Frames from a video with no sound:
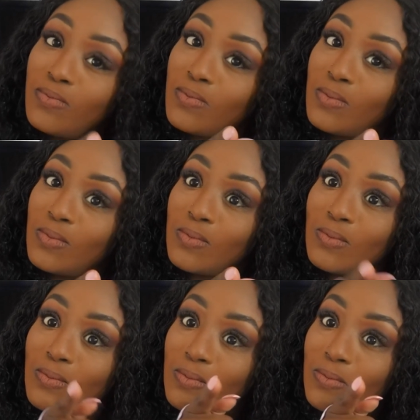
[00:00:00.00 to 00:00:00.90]

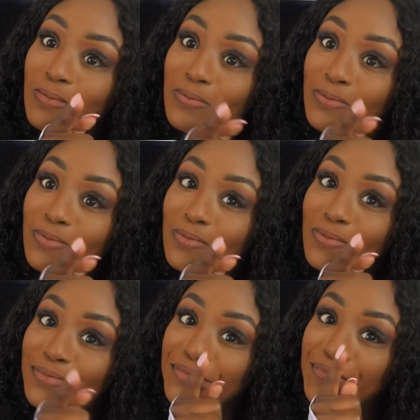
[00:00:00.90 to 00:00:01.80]

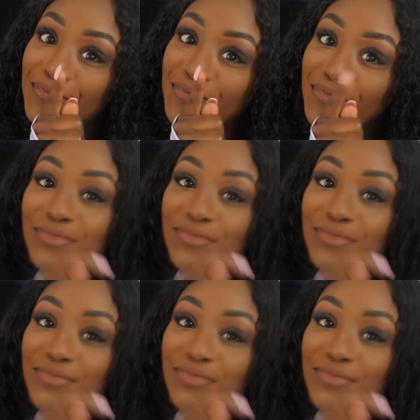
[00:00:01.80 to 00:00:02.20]
Nobody speaks.